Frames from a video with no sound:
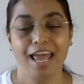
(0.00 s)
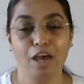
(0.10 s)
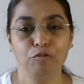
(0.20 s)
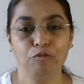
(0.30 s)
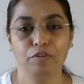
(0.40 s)

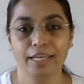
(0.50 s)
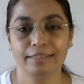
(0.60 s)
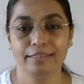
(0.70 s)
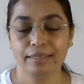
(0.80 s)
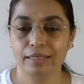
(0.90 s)
Have
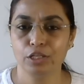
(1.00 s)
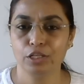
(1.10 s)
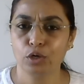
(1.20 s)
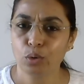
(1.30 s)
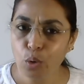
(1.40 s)
faith in
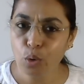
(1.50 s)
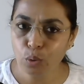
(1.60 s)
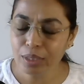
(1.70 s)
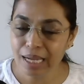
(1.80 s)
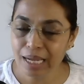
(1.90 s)
your own